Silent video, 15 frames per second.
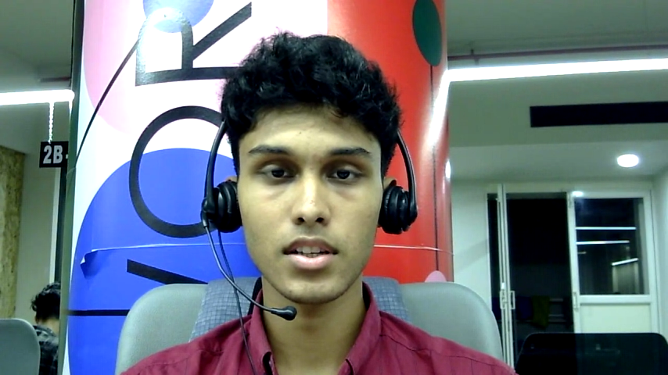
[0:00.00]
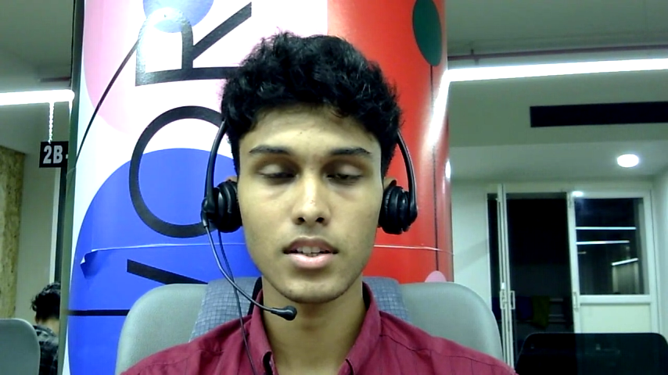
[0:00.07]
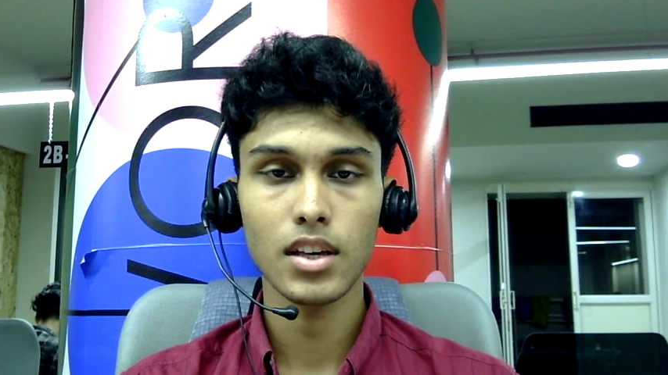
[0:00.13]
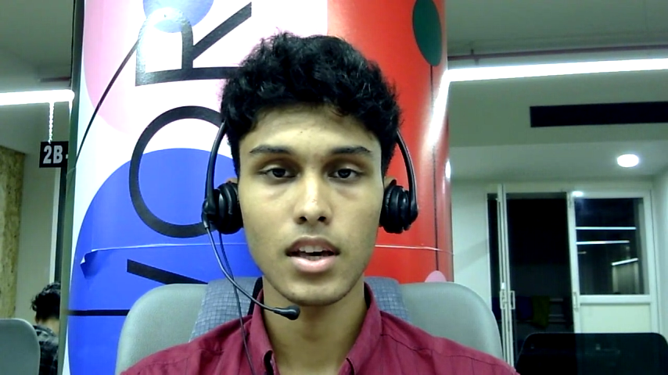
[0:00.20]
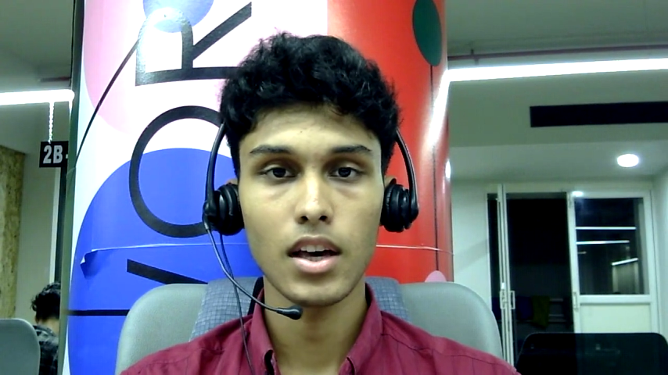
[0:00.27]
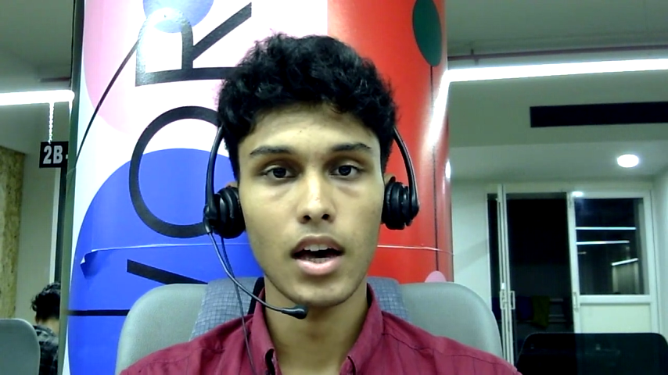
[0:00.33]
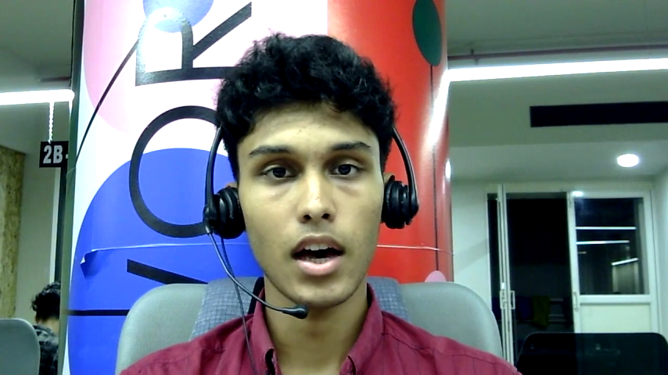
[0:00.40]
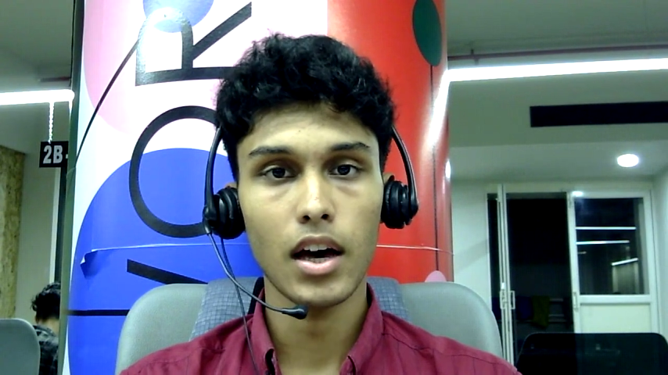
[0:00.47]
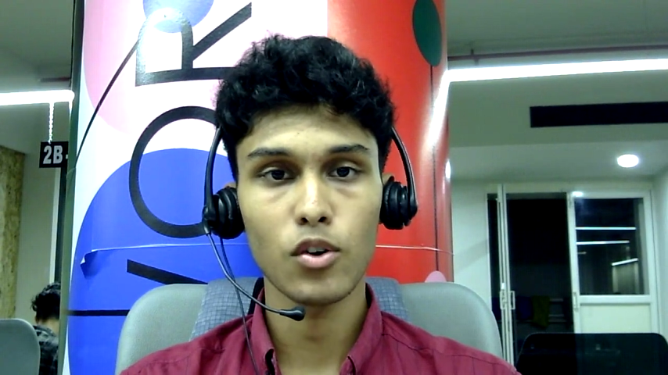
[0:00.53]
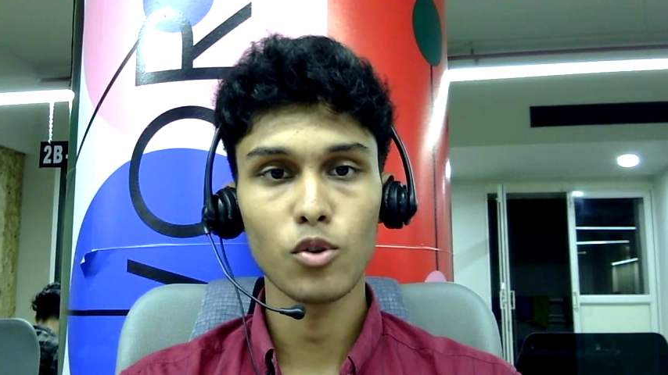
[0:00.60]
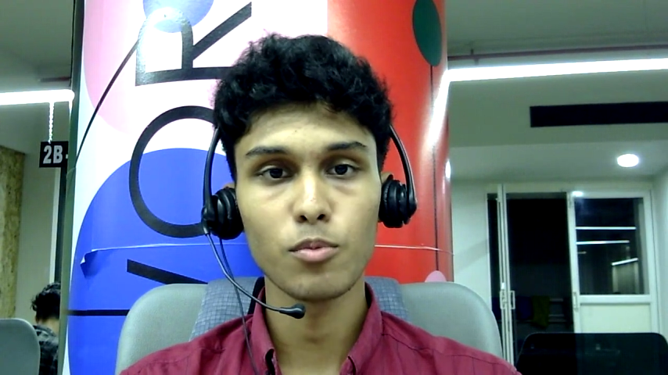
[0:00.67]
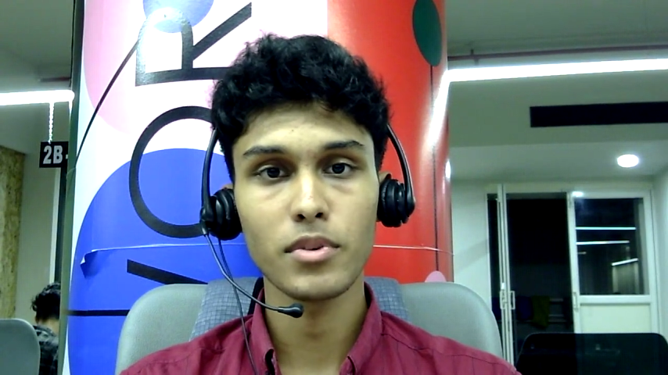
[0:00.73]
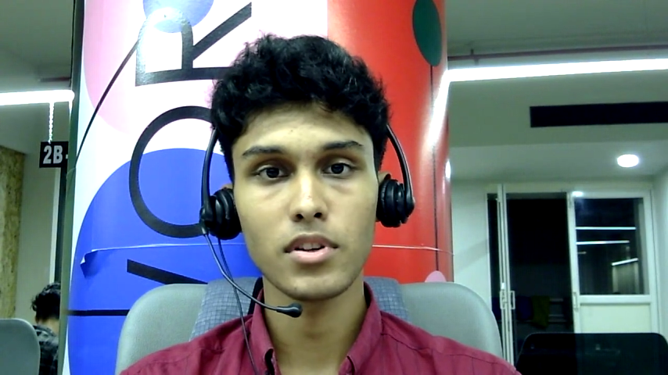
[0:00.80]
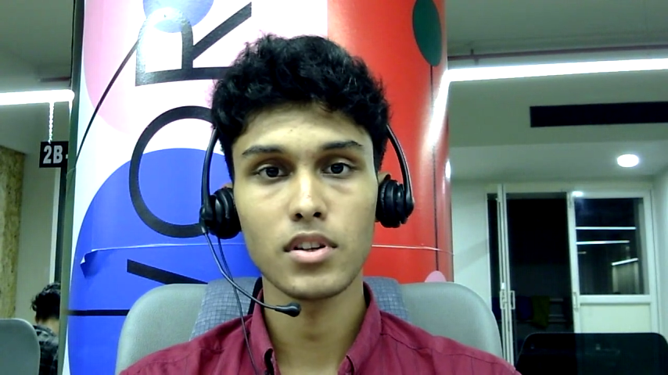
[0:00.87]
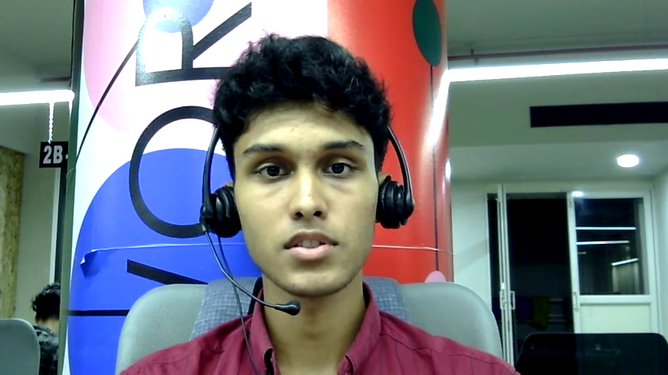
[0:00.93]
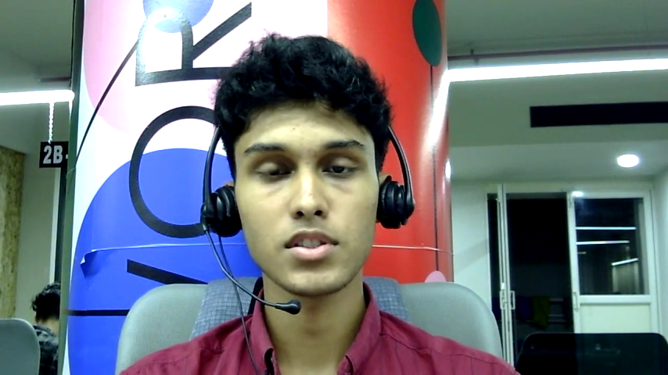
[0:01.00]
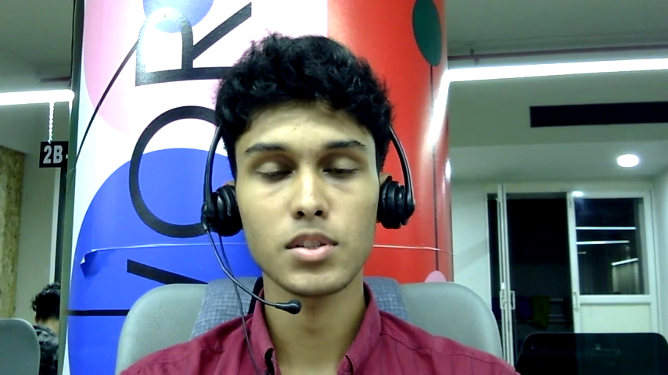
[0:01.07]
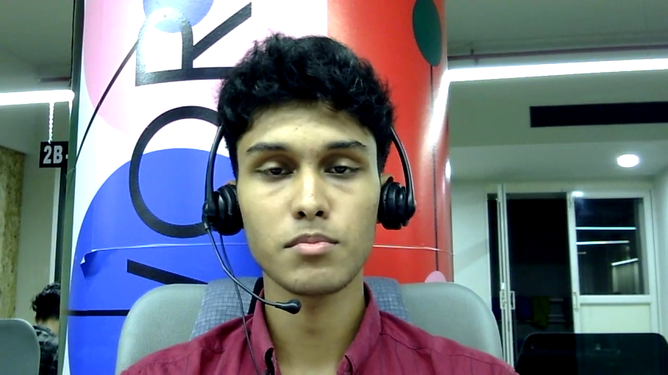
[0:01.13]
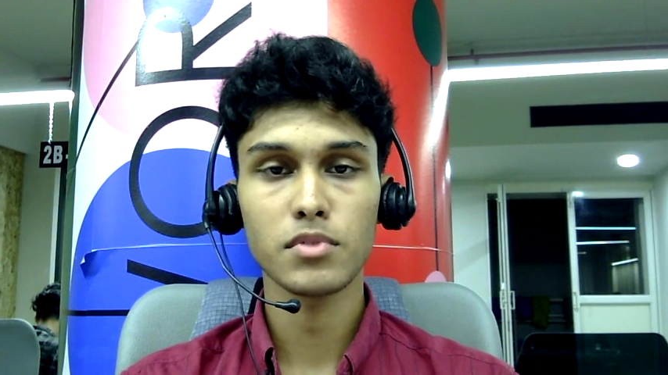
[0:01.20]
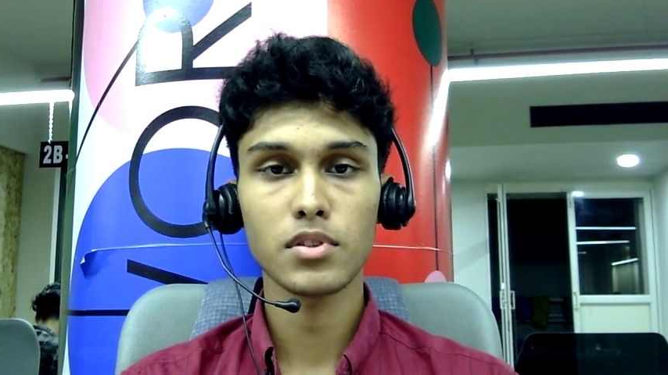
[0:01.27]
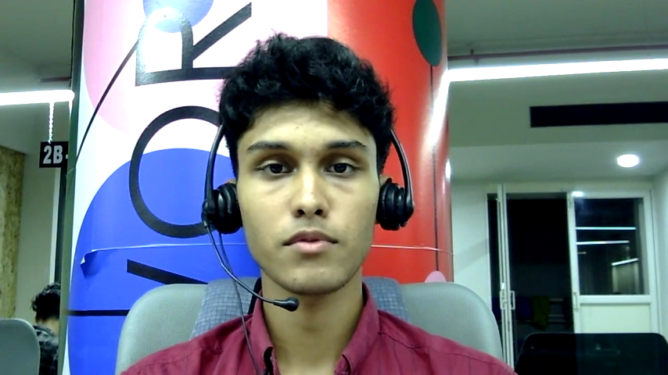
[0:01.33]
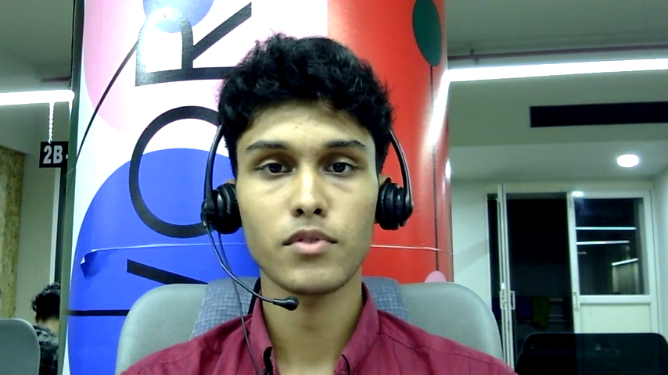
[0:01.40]
I hope you learned something
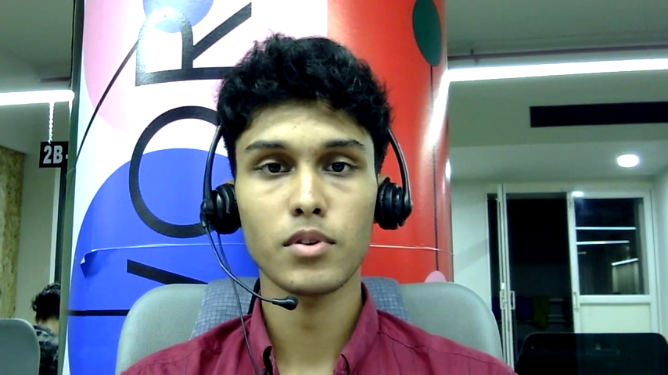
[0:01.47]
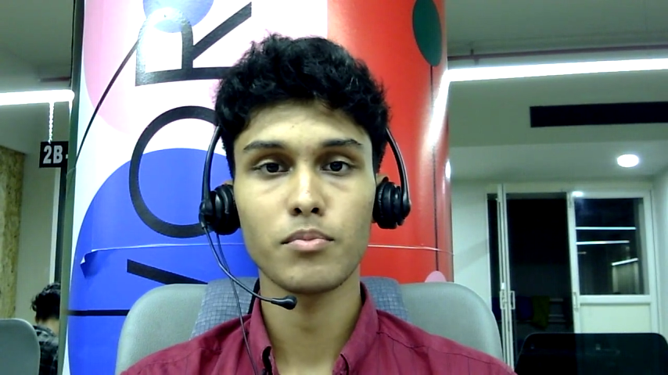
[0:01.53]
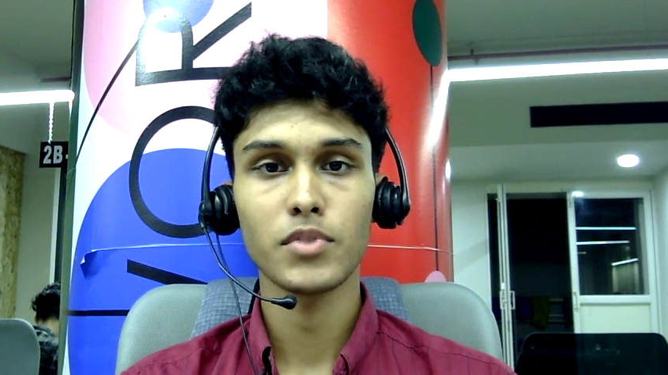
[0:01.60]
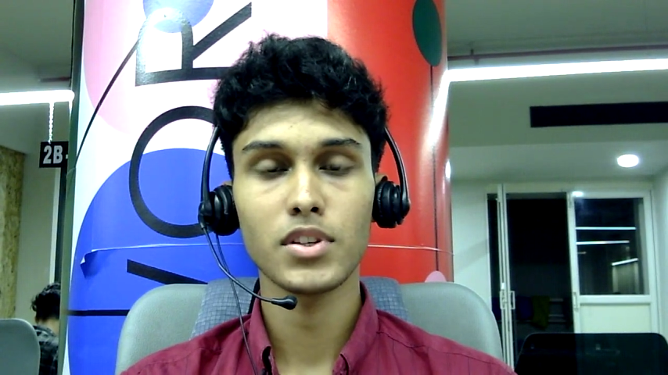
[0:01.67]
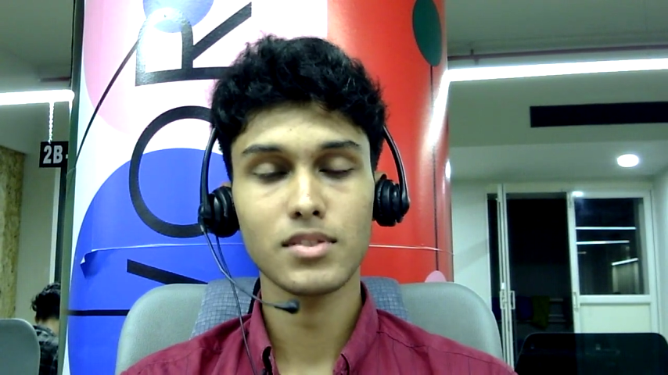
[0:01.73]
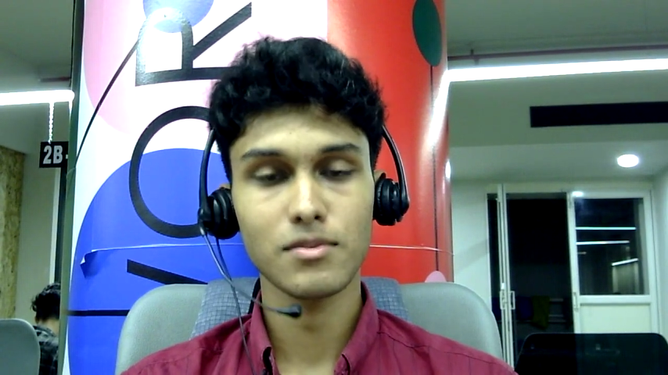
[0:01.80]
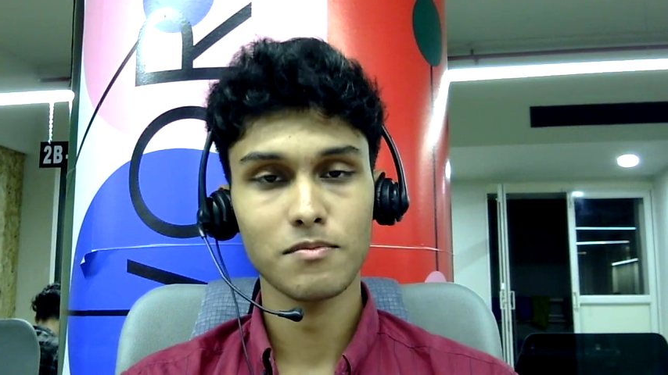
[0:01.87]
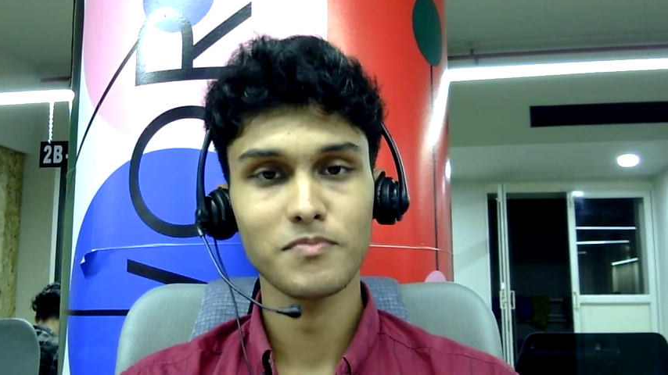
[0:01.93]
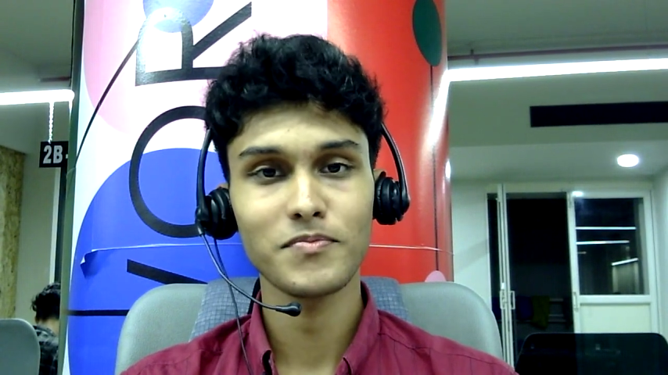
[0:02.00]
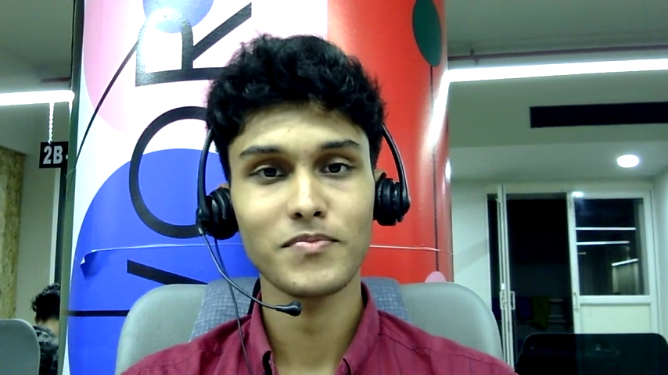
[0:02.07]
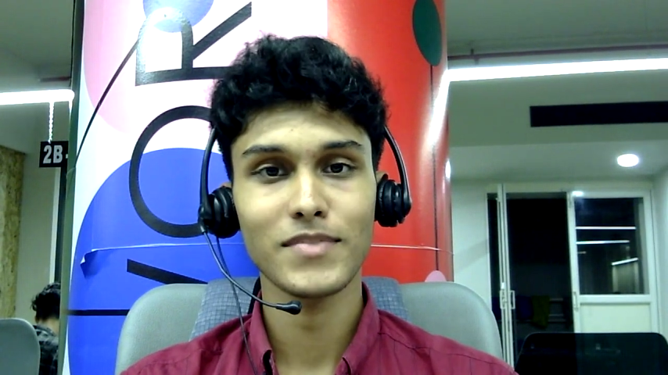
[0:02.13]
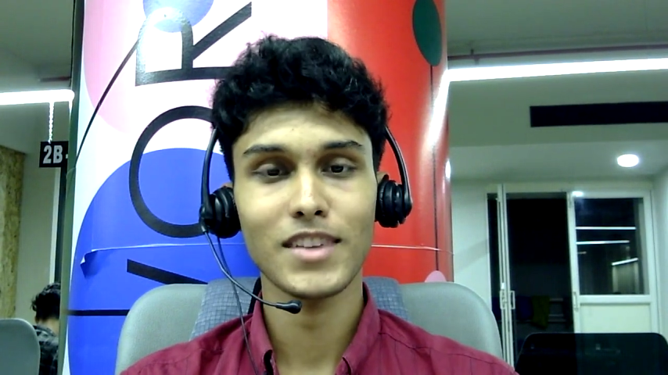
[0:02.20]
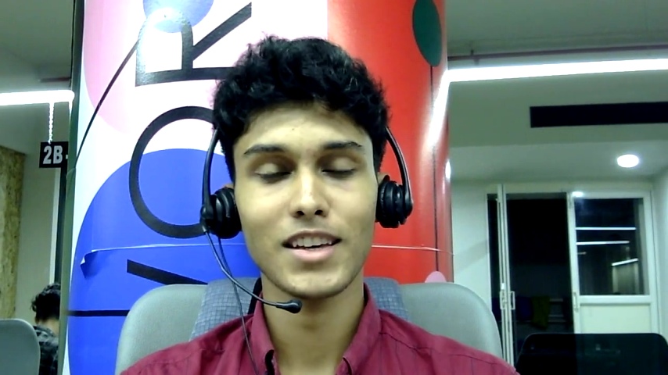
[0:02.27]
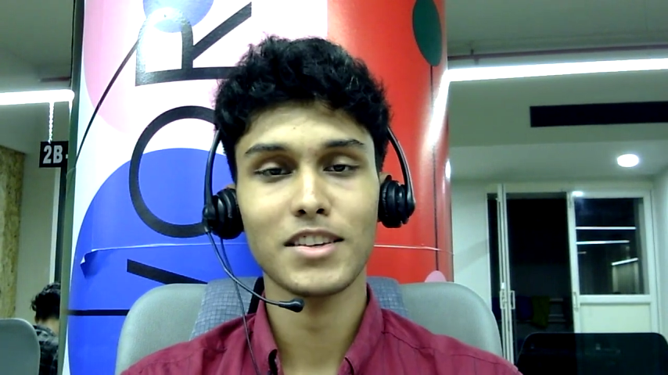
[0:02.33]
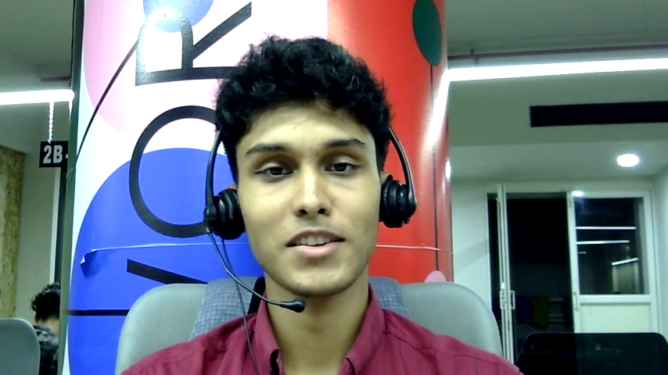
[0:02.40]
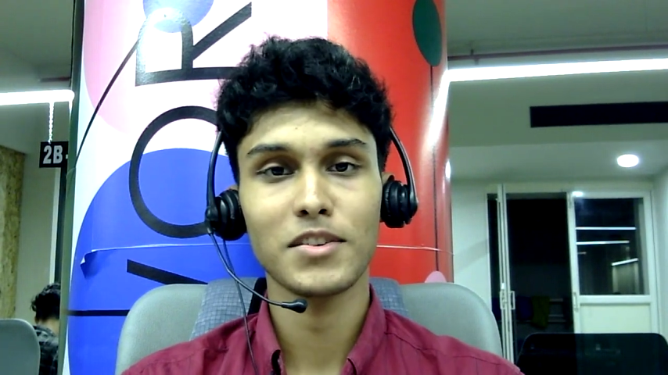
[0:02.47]
from this. Thank you.